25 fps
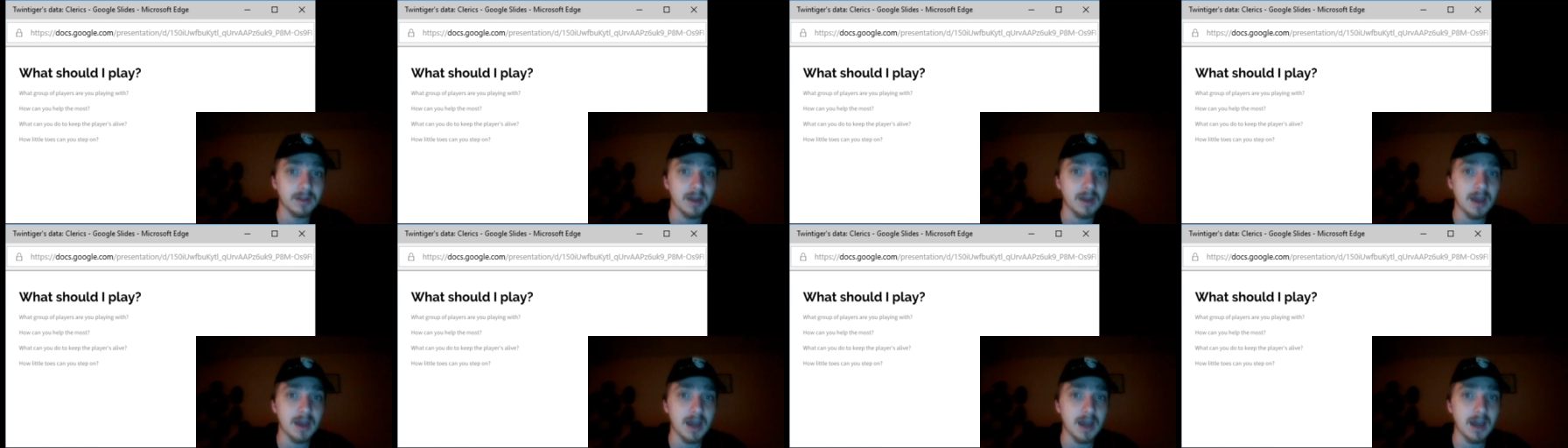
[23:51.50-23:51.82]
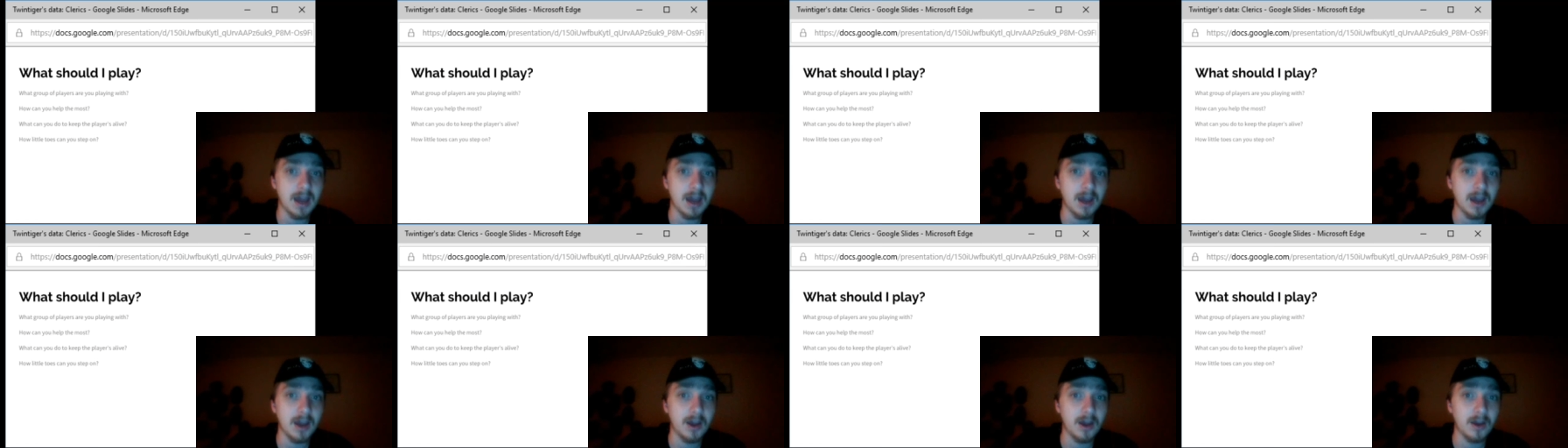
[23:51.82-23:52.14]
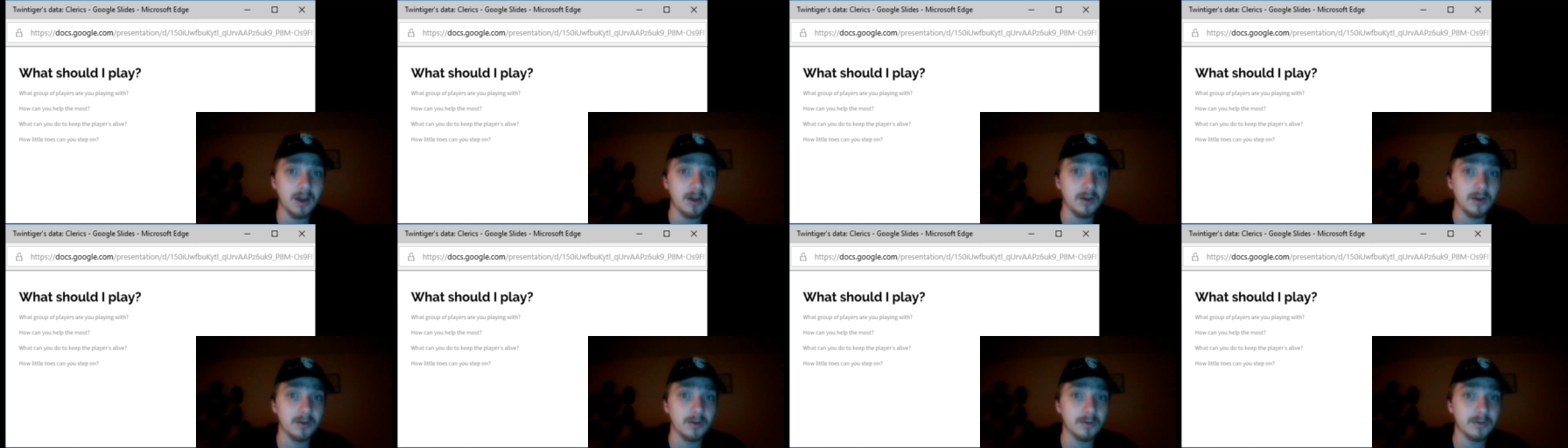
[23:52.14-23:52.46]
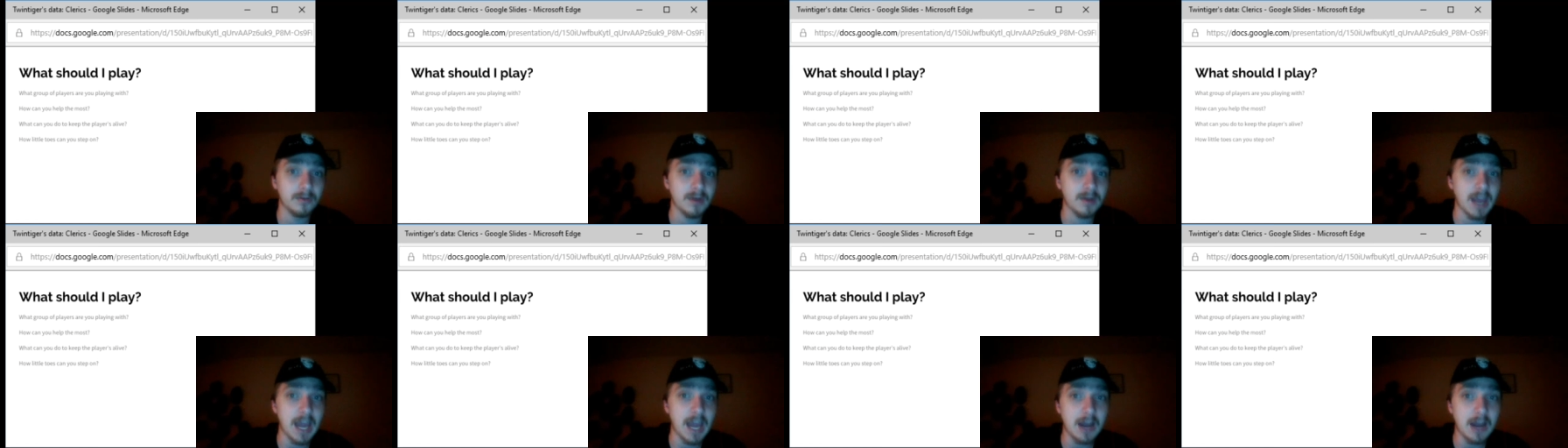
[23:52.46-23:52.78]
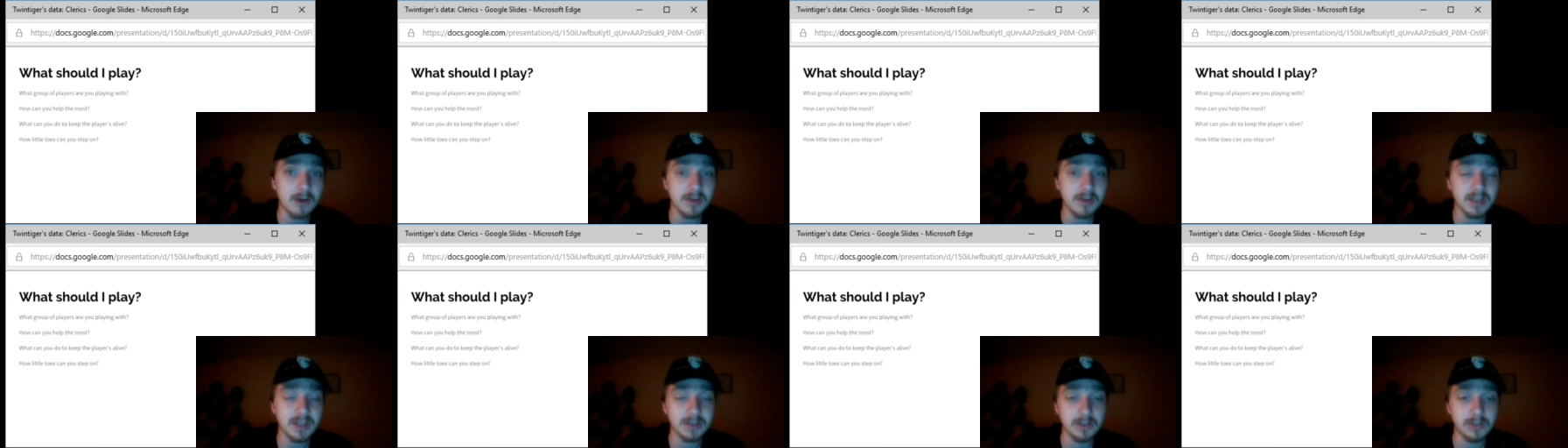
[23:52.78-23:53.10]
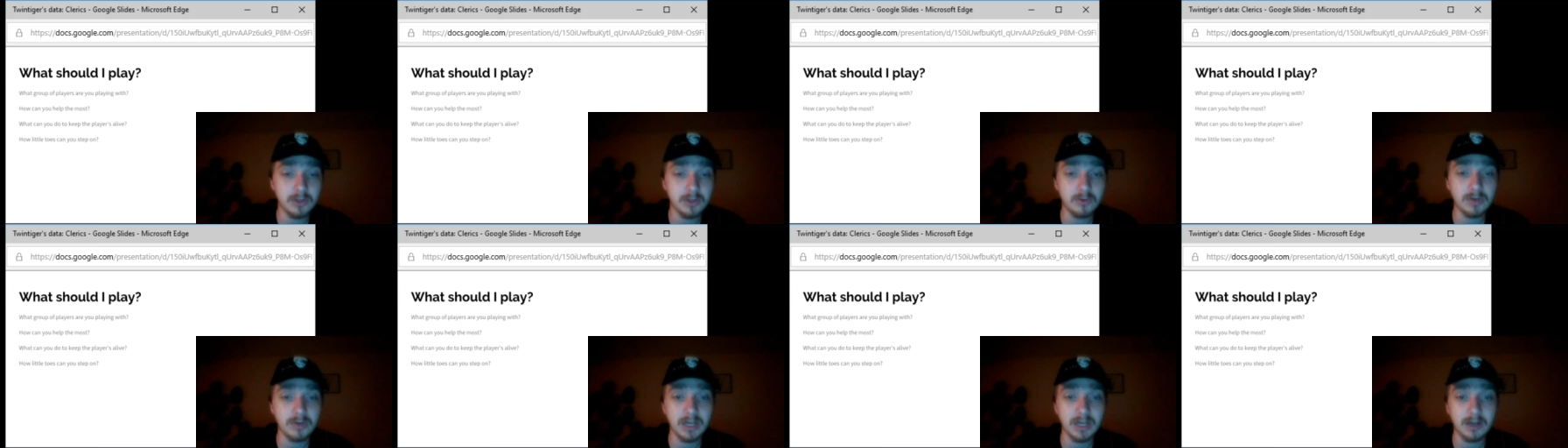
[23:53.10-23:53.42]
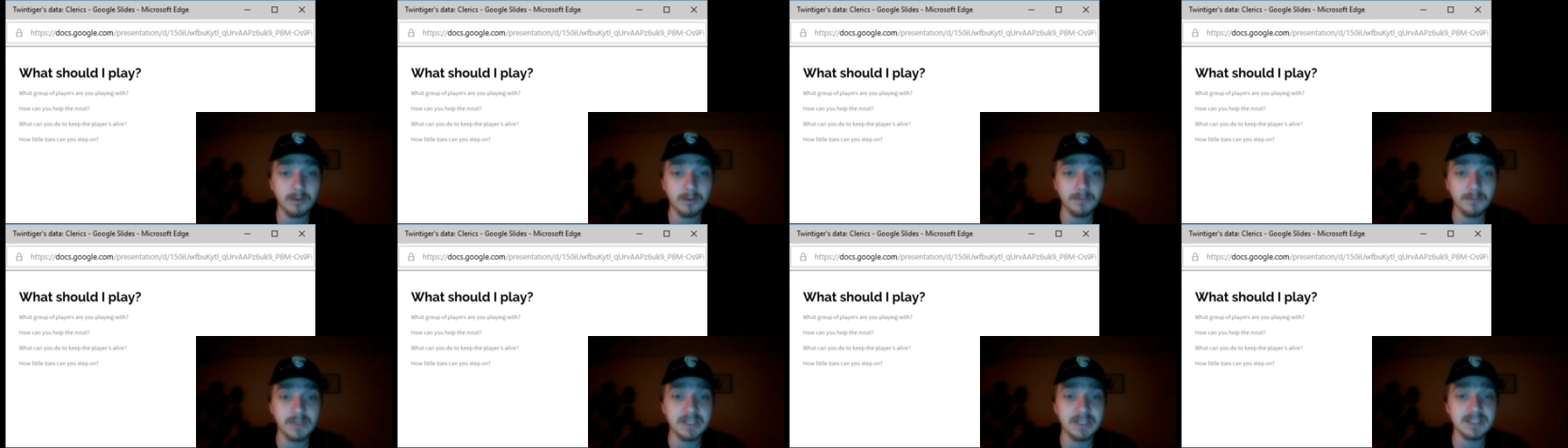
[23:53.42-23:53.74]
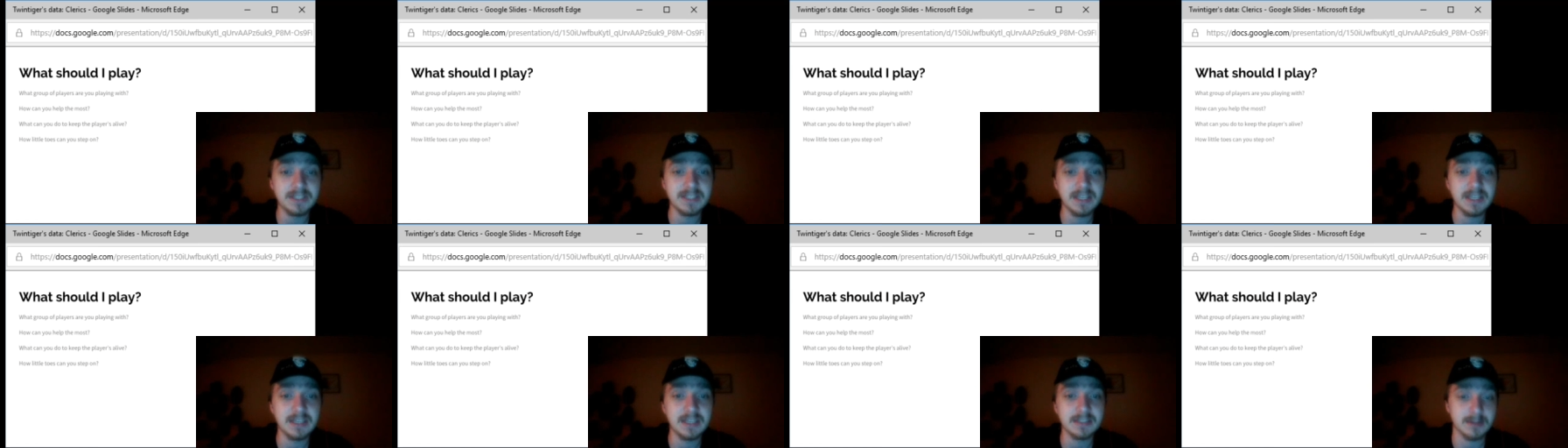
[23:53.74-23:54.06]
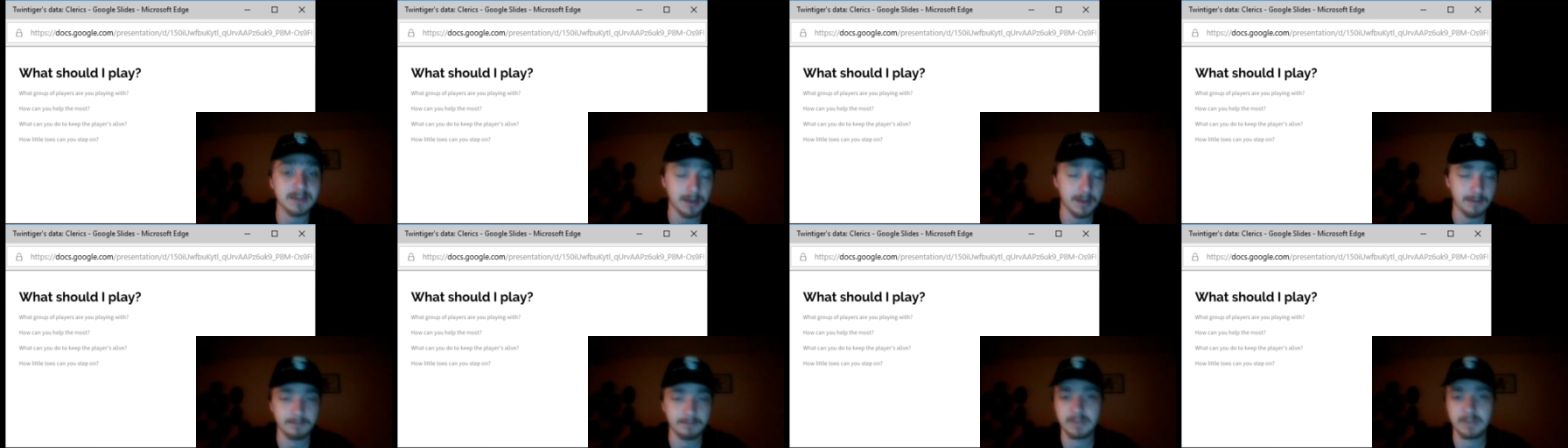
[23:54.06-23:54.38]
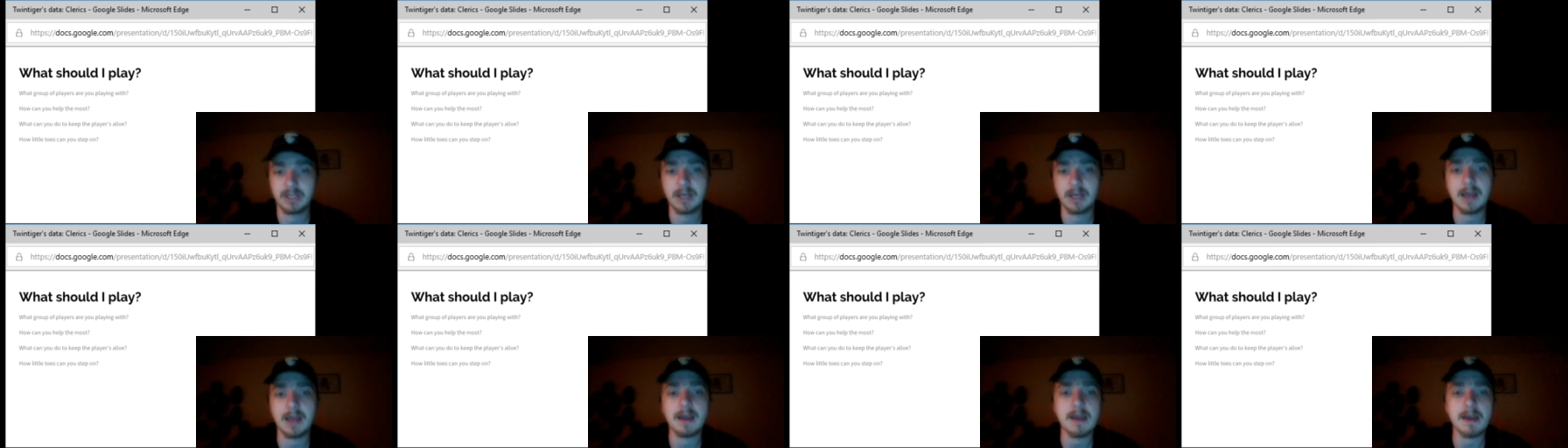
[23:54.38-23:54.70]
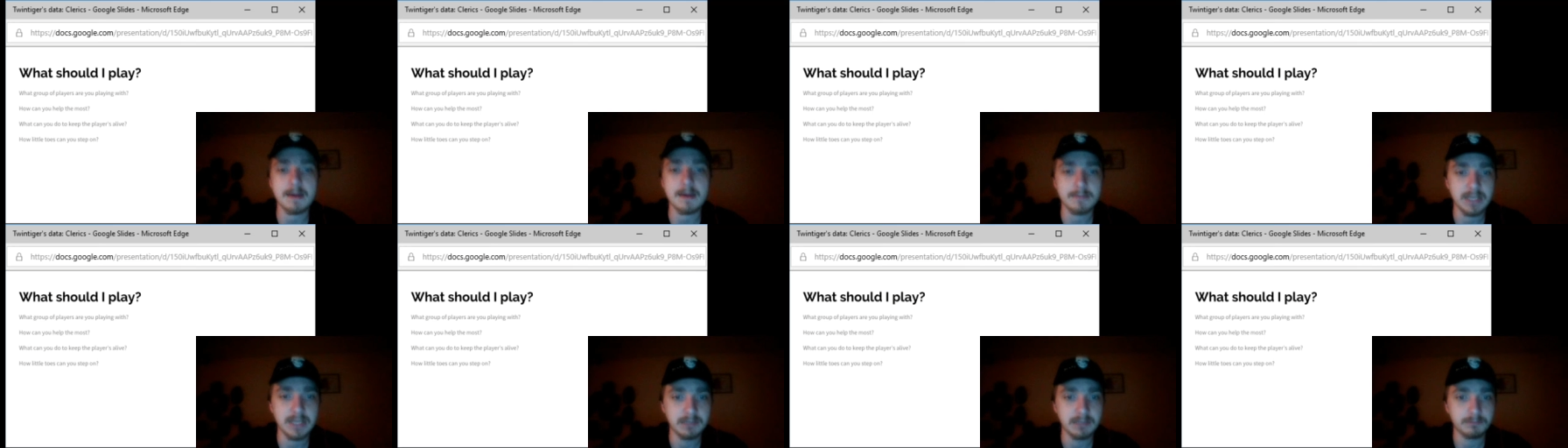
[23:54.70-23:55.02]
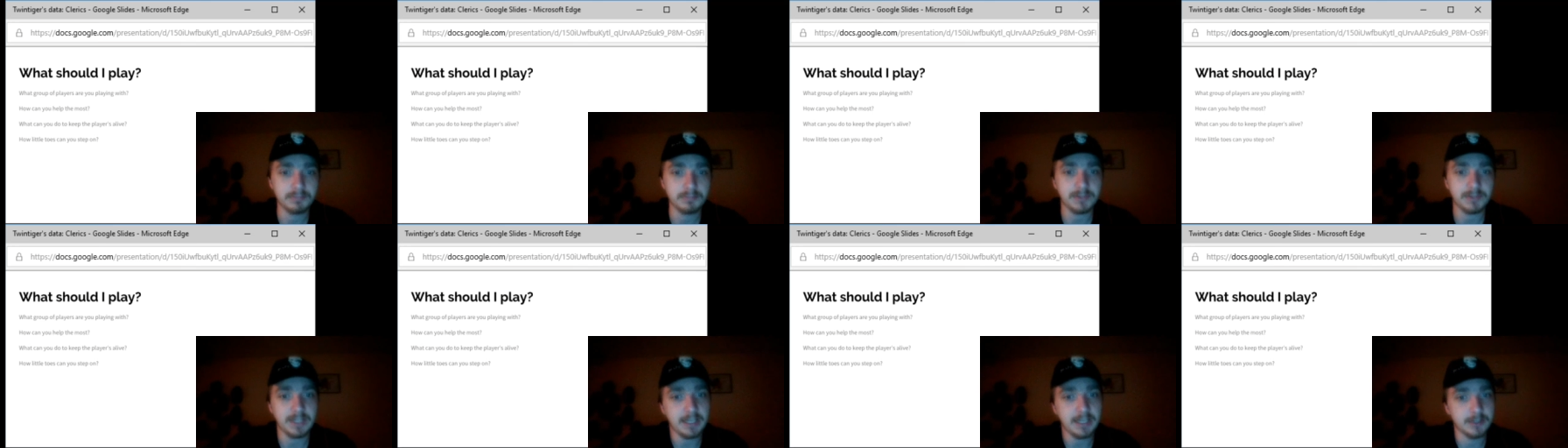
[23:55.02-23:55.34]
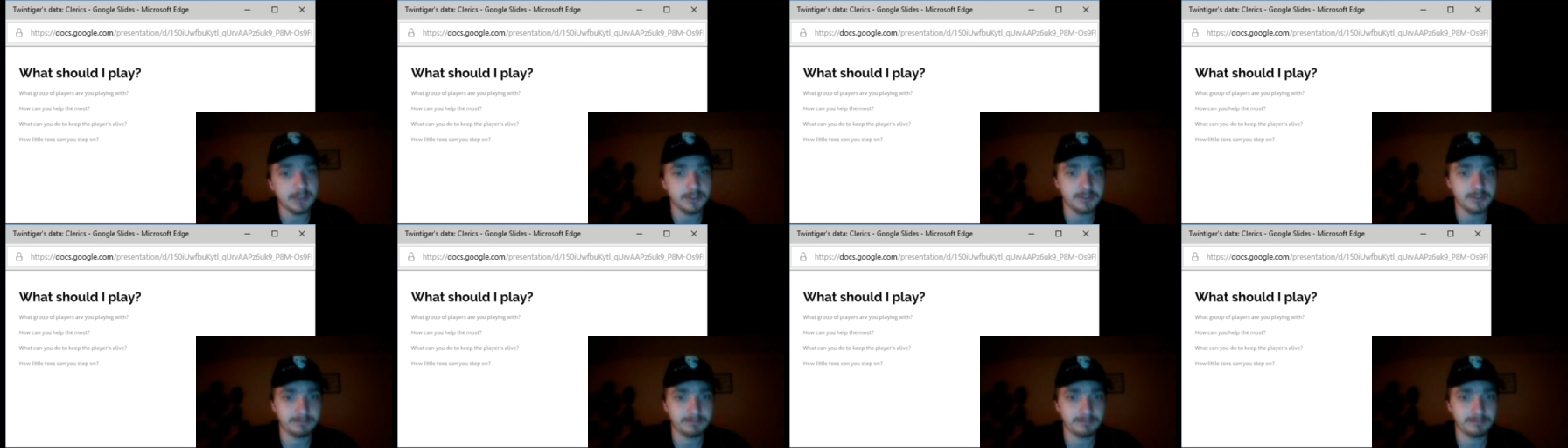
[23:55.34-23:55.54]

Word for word: Uh, how can you help these idiots, uh, uh, I mean, players,